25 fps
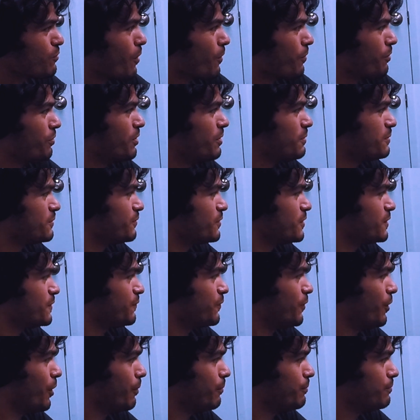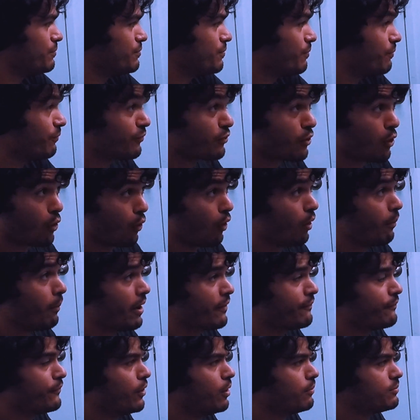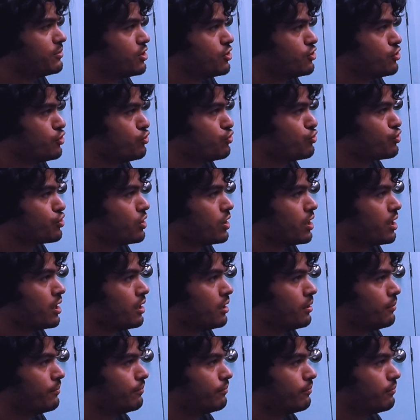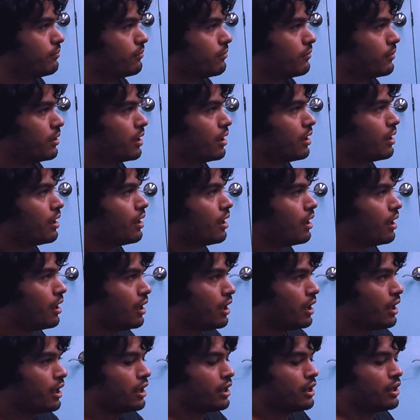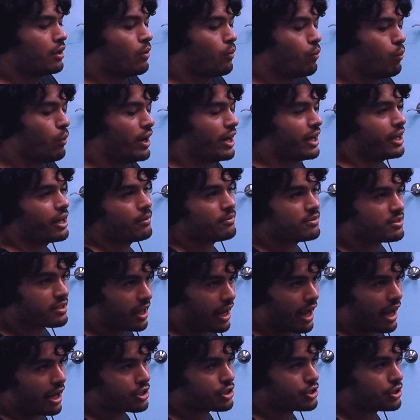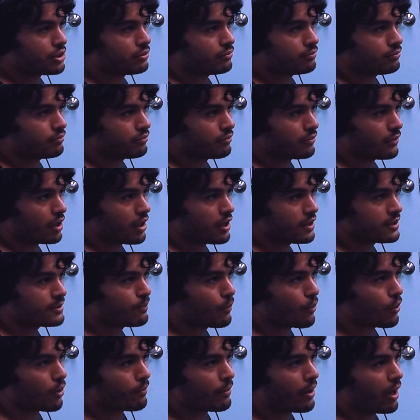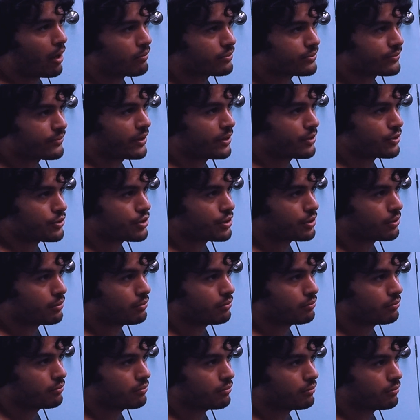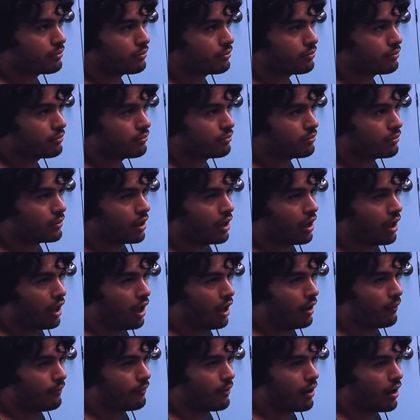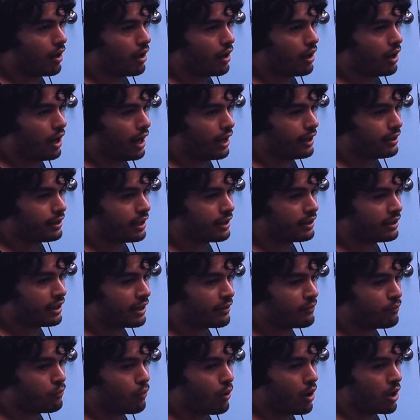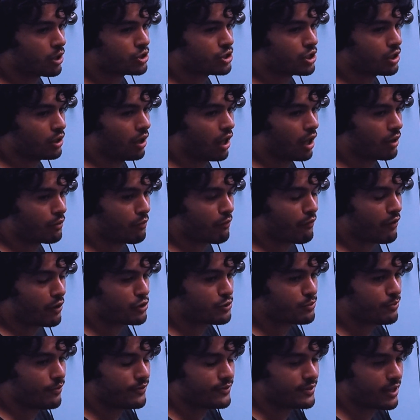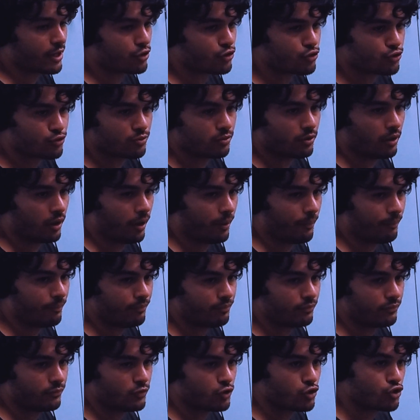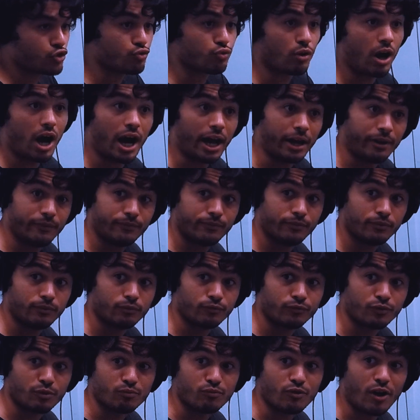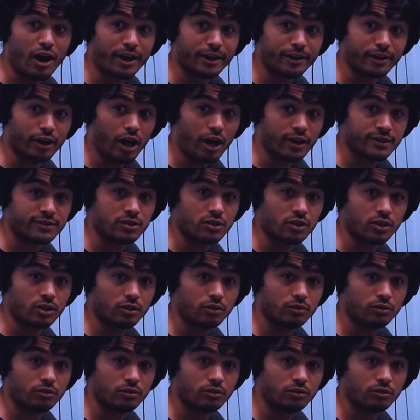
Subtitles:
themes for this film, for all my films, is usually, when it comes to action, it's more about revenge. I like watching a lot of revenge movies like Drive from Ryan Gosling.